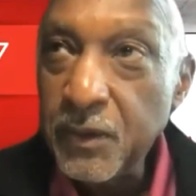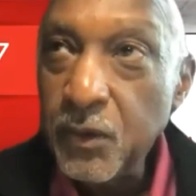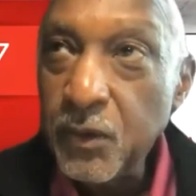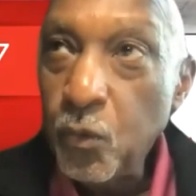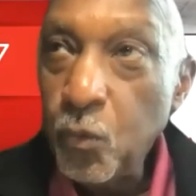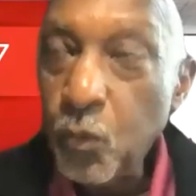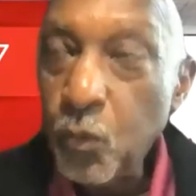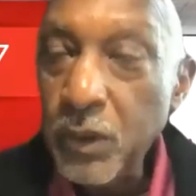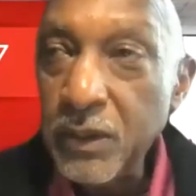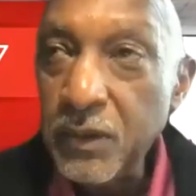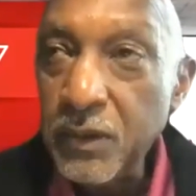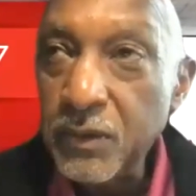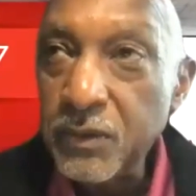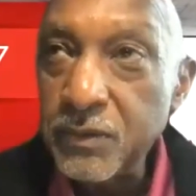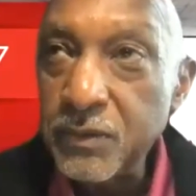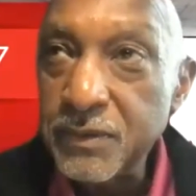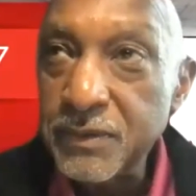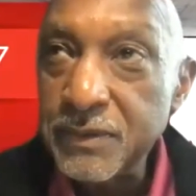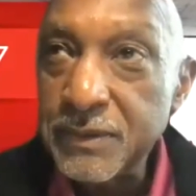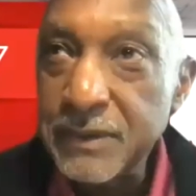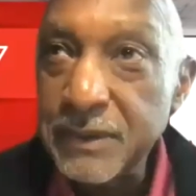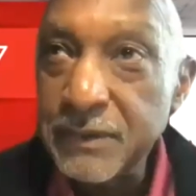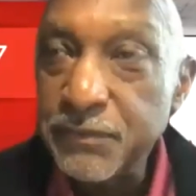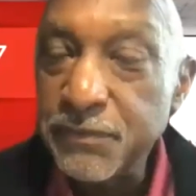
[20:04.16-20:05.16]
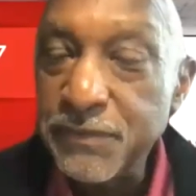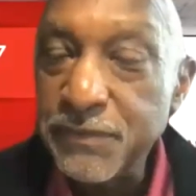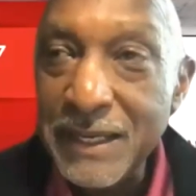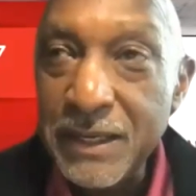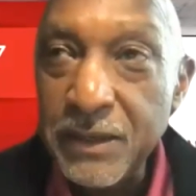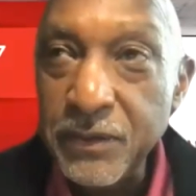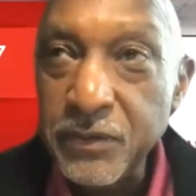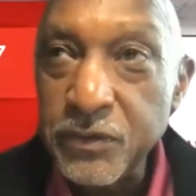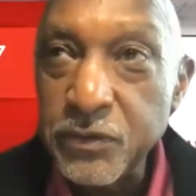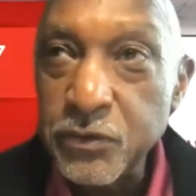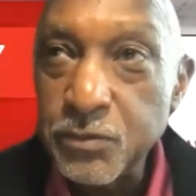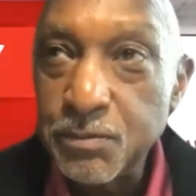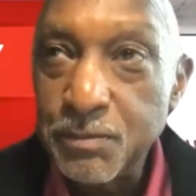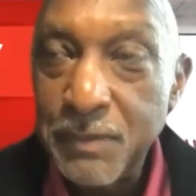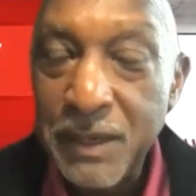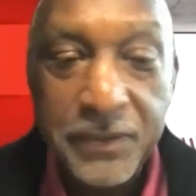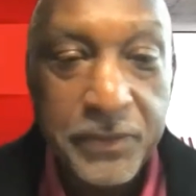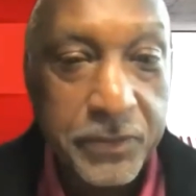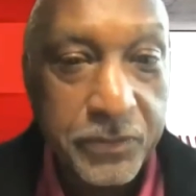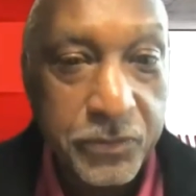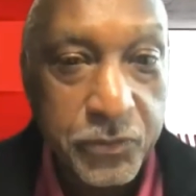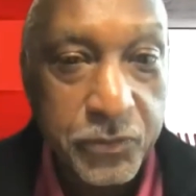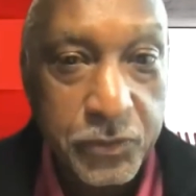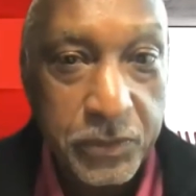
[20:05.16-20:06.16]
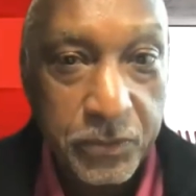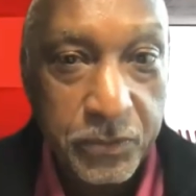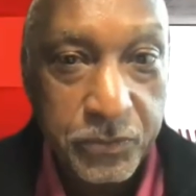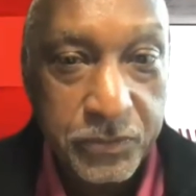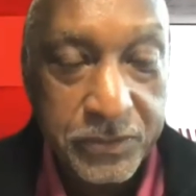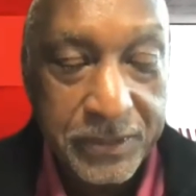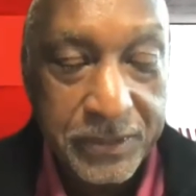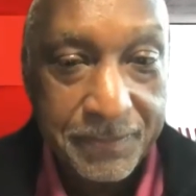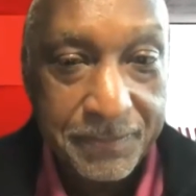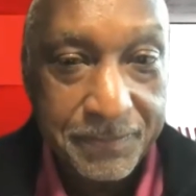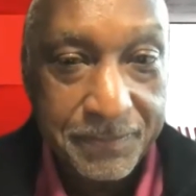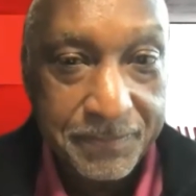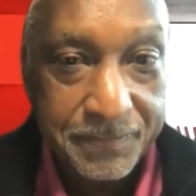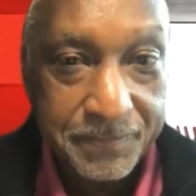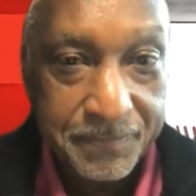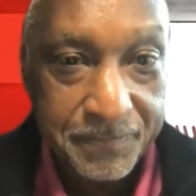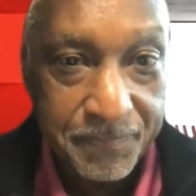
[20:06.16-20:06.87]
Well, the founder's mother shows up.